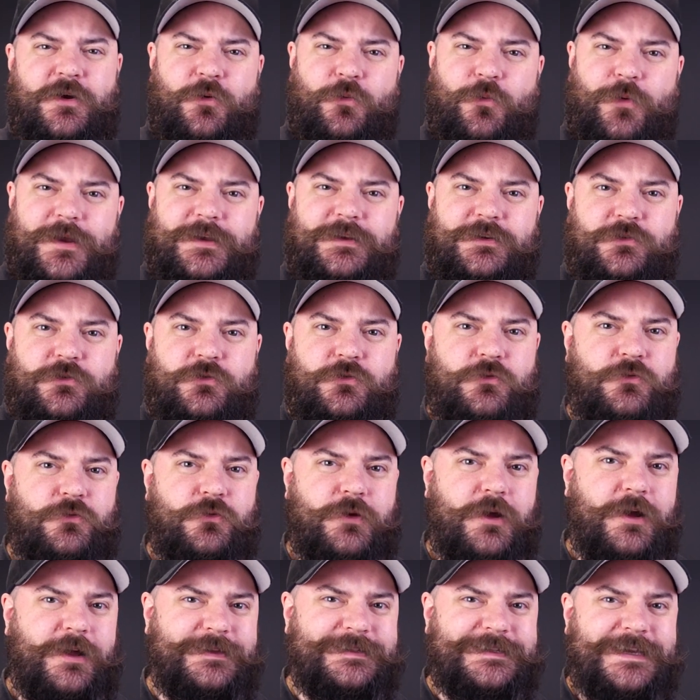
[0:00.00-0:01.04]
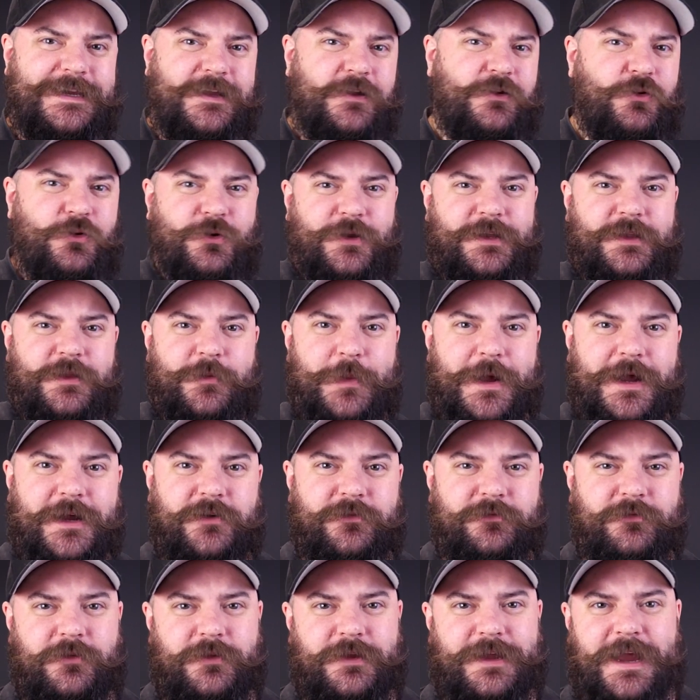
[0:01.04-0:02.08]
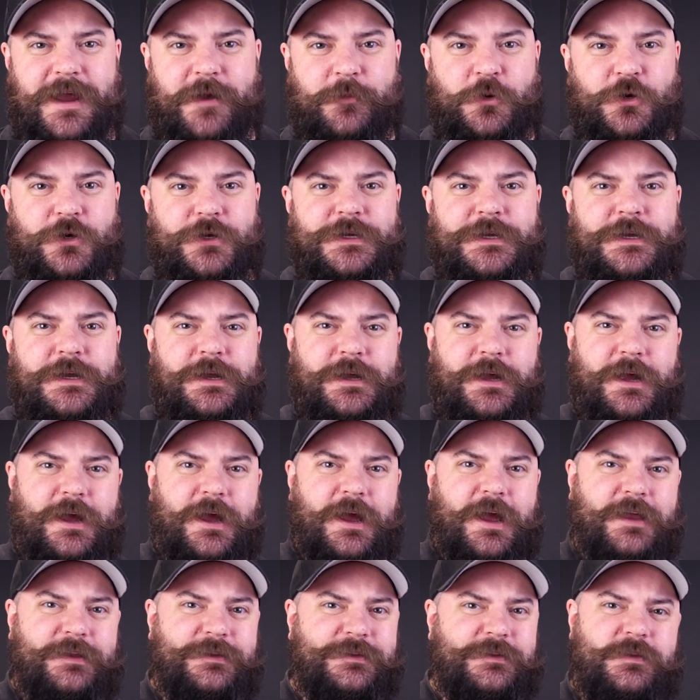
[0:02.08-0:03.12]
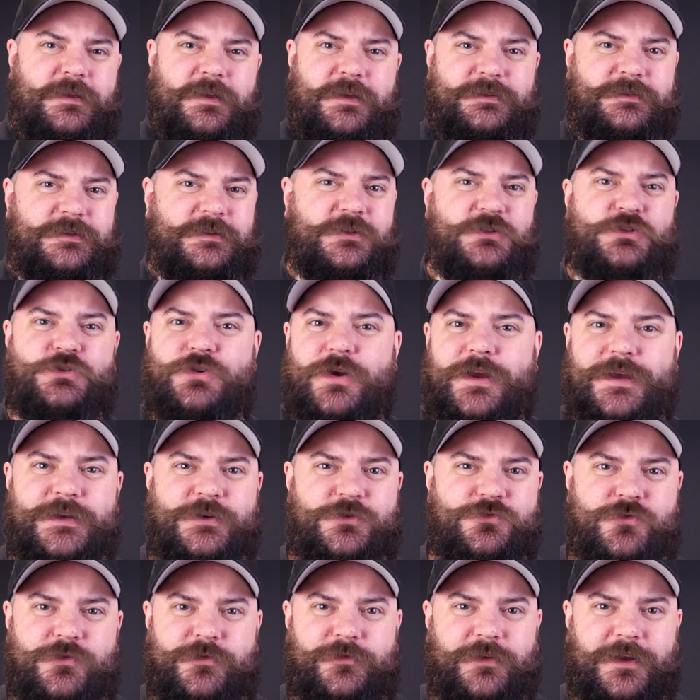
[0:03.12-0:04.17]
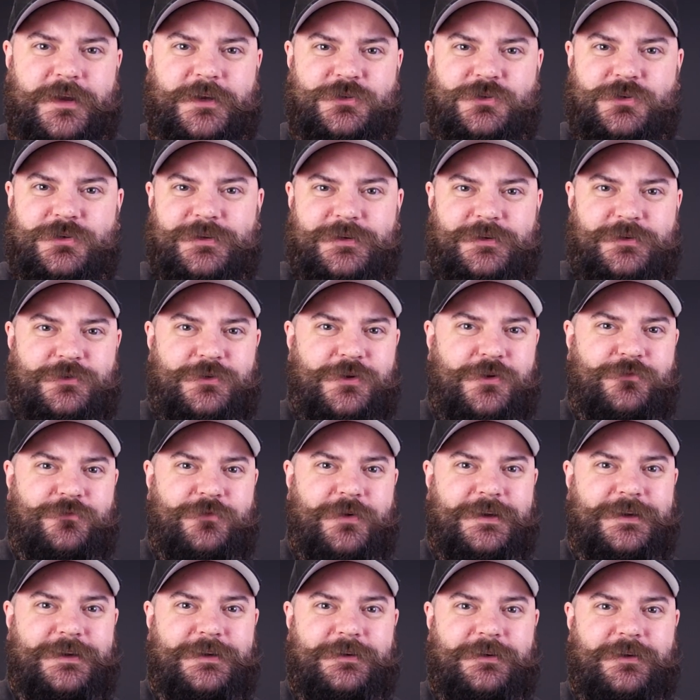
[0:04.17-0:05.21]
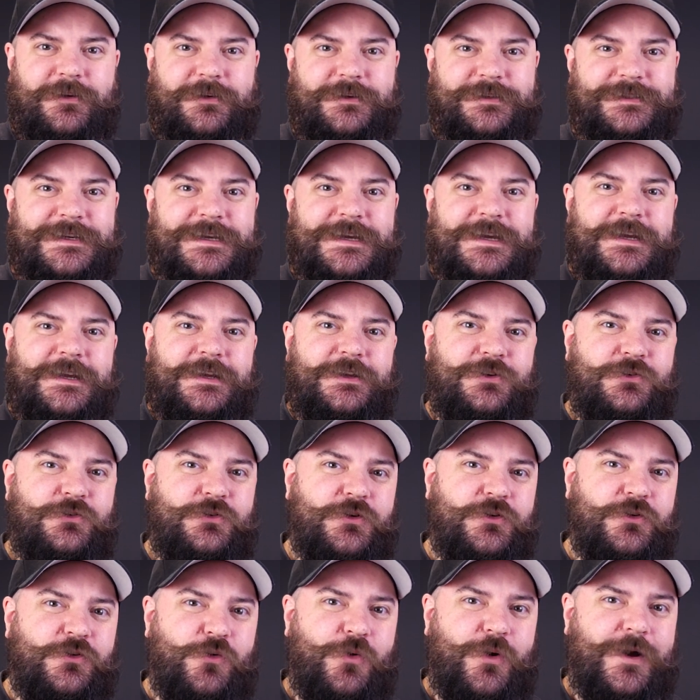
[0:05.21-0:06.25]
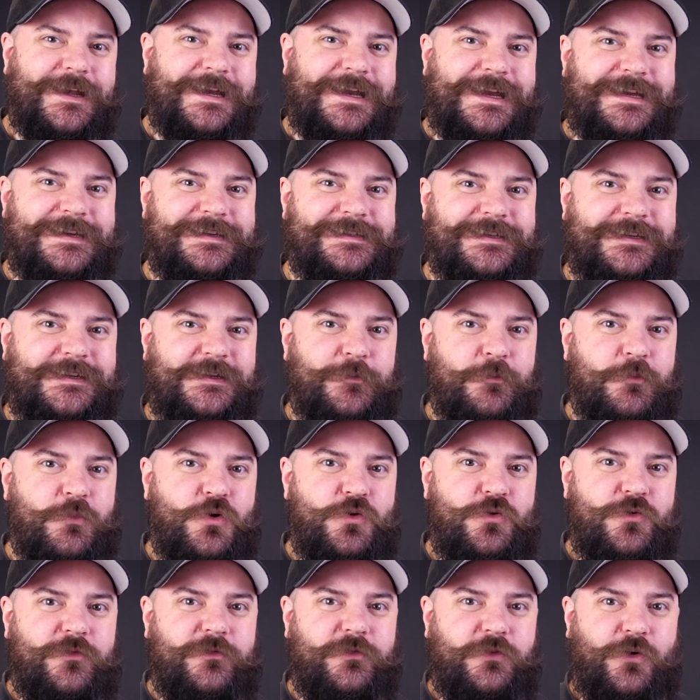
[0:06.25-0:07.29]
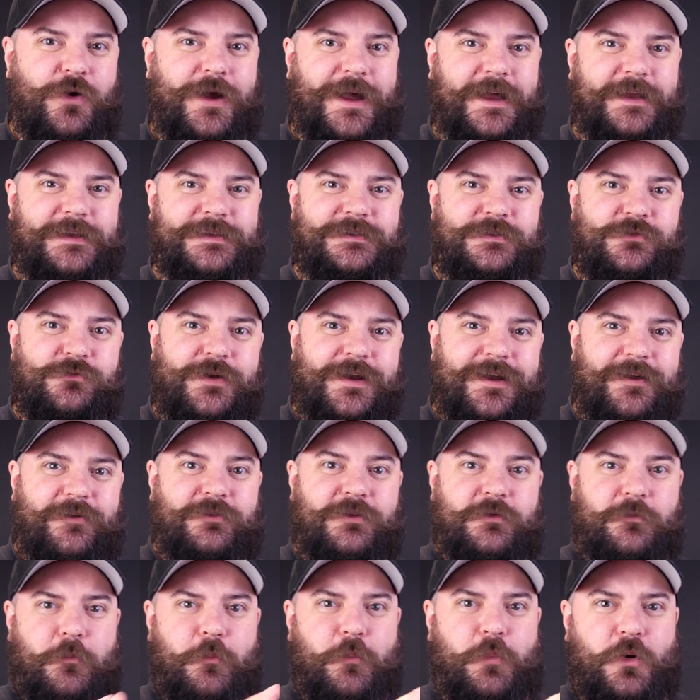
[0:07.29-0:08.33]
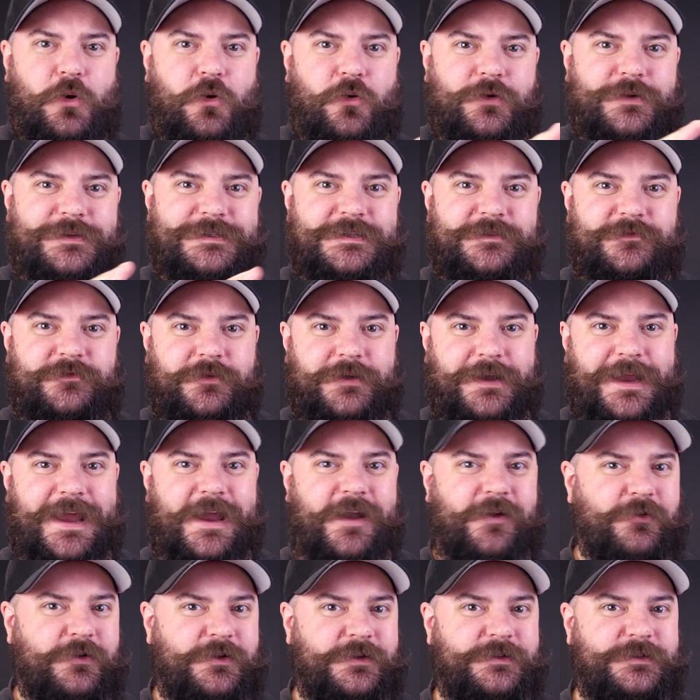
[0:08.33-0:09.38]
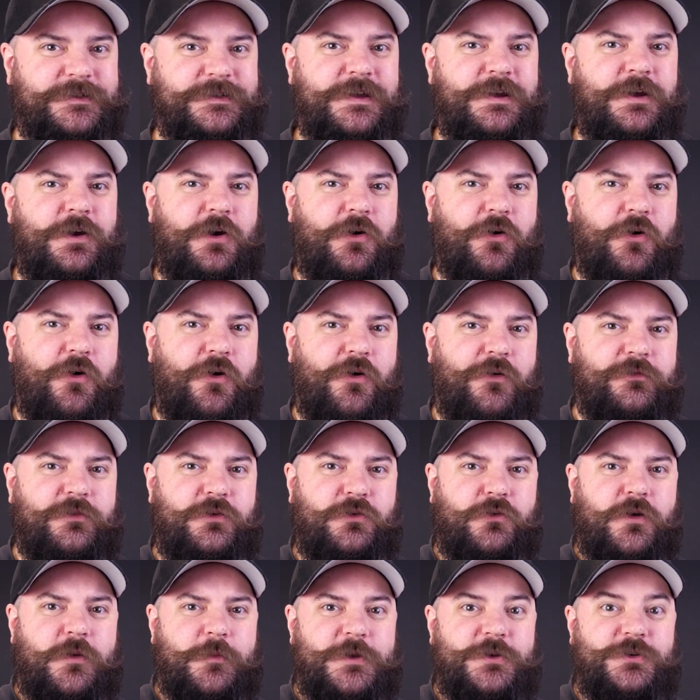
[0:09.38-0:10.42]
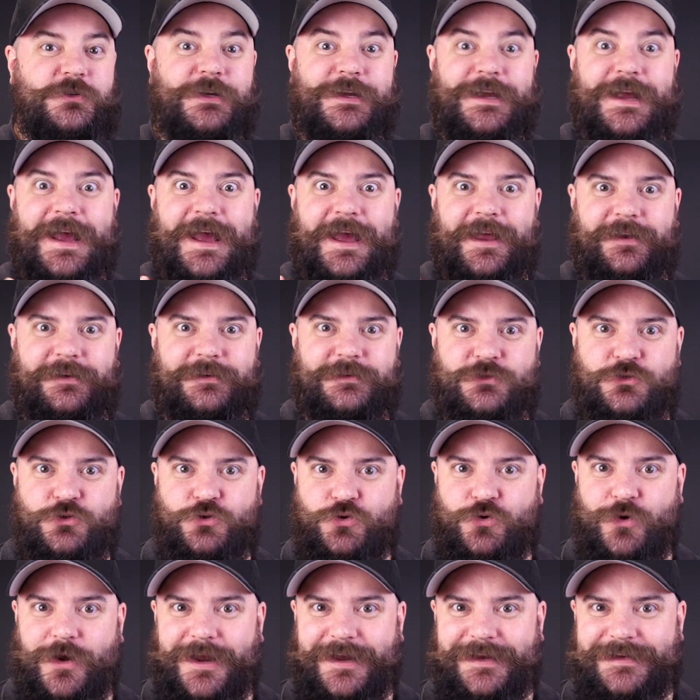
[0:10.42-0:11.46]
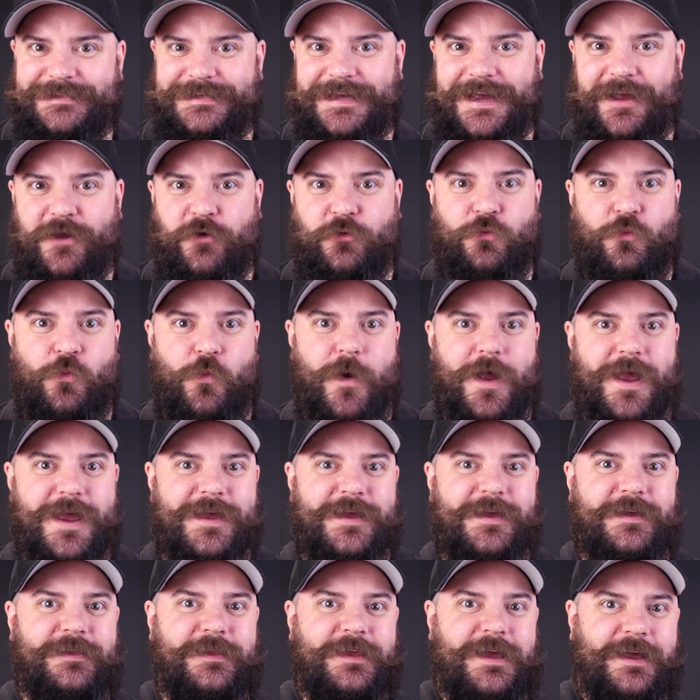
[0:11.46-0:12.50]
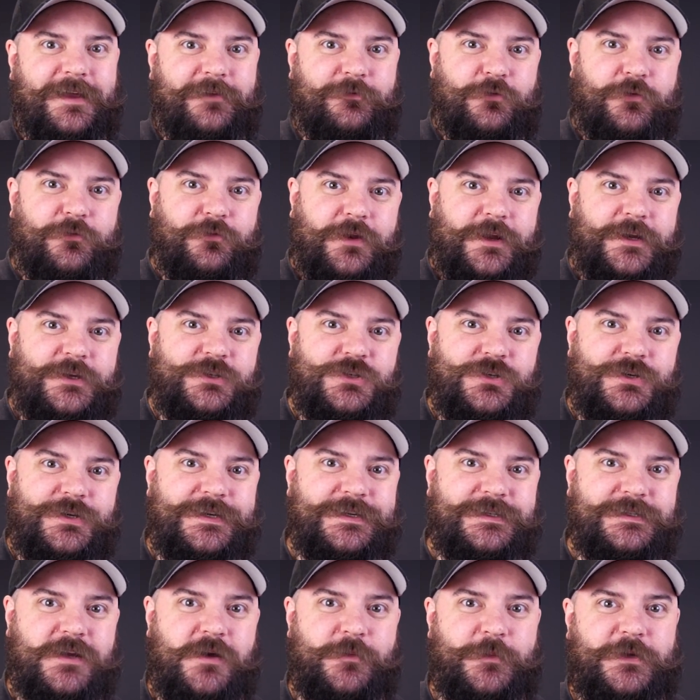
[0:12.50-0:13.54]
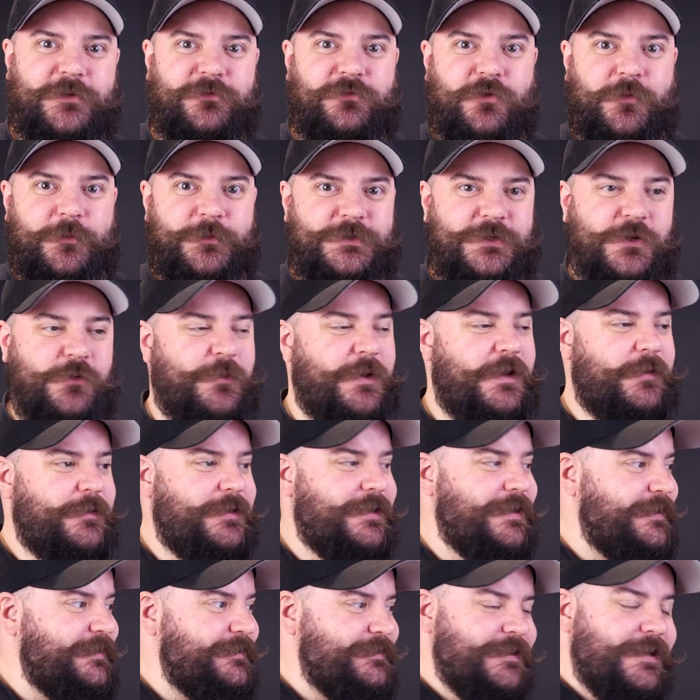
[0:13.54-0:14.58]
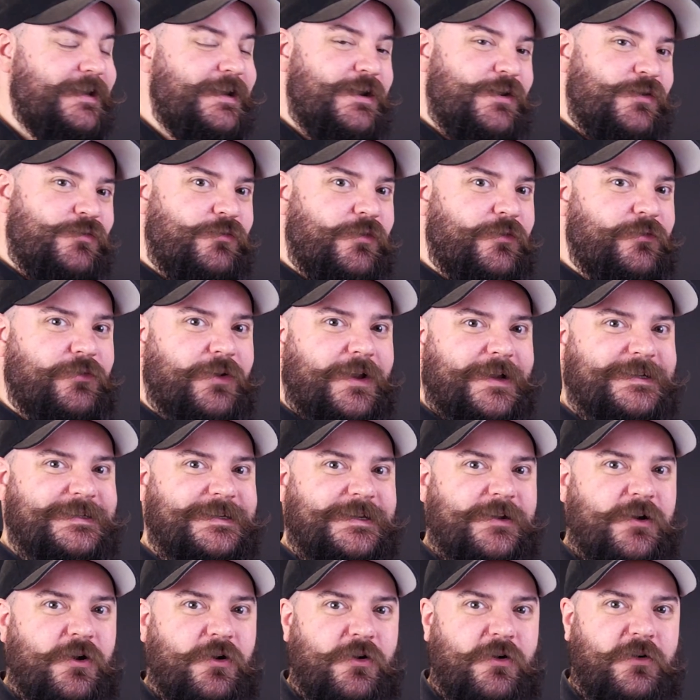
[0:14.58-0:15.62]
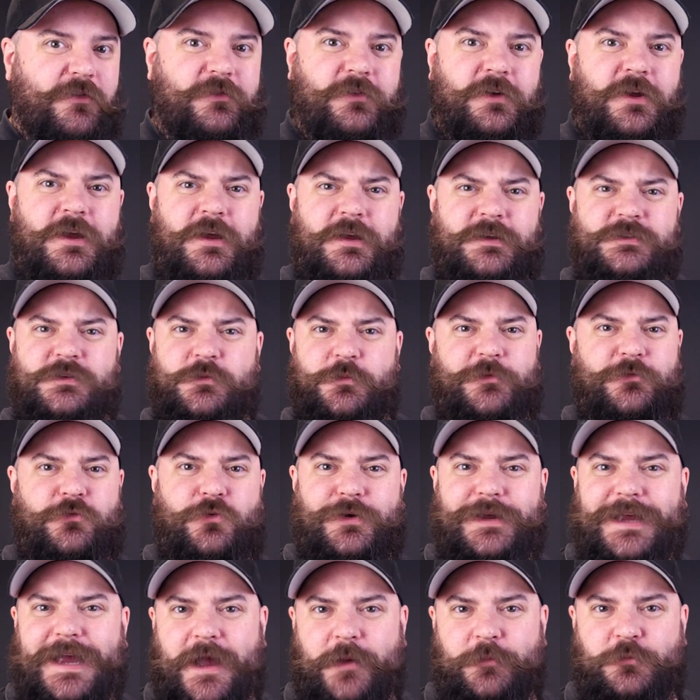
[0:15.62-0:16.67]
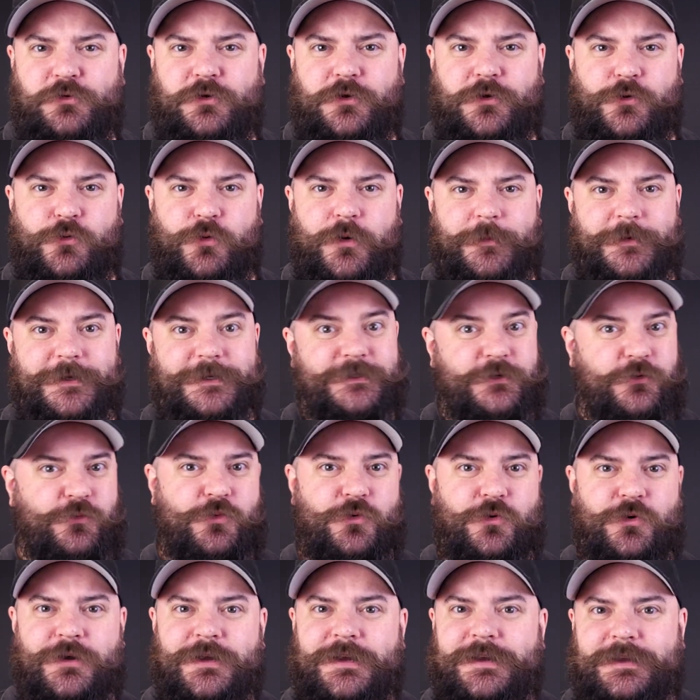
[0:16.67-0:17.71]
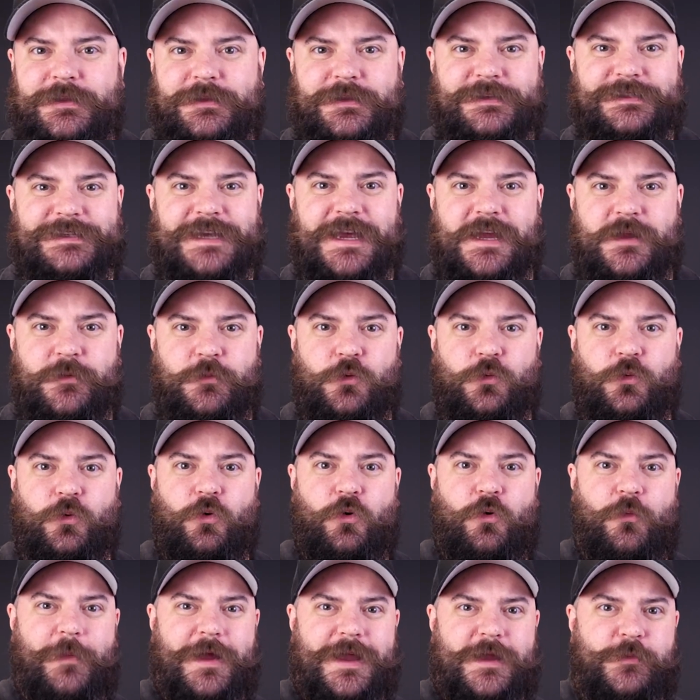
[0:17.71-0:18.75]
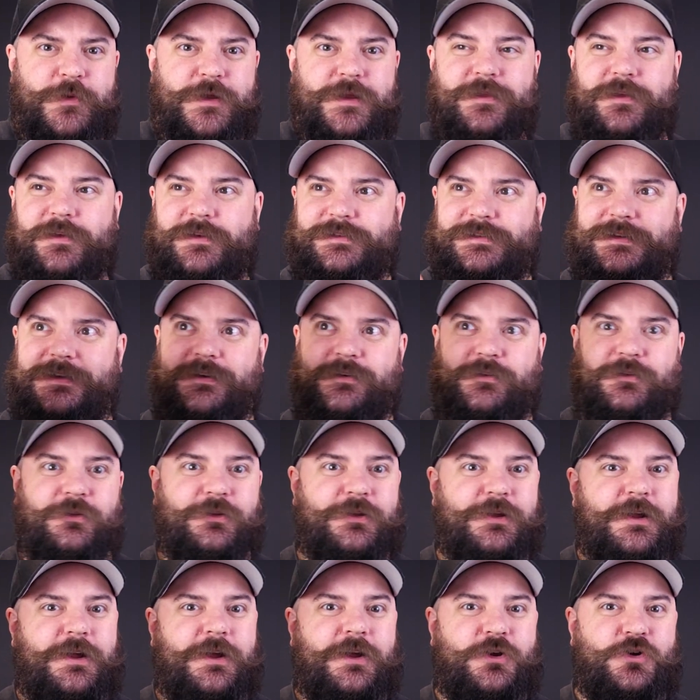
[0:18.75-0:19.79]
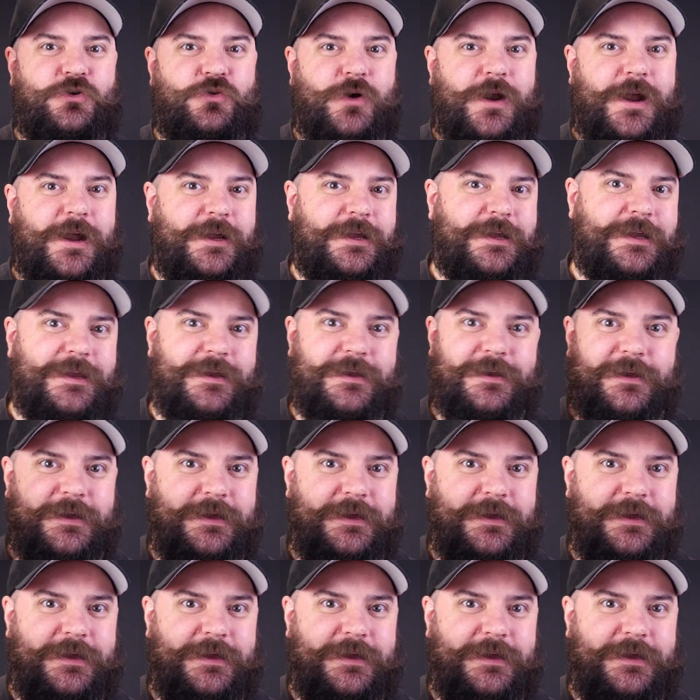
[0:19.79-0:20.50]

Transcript: When you take a look in the back of the camera and there's a strange reflection that you don't recognize, you can quite easily move your hands around and block different areas of your image and track down where that reflection is coming from. So maybe it's reflecting off some of your camera equipment or the table, or maybe there's a little crack in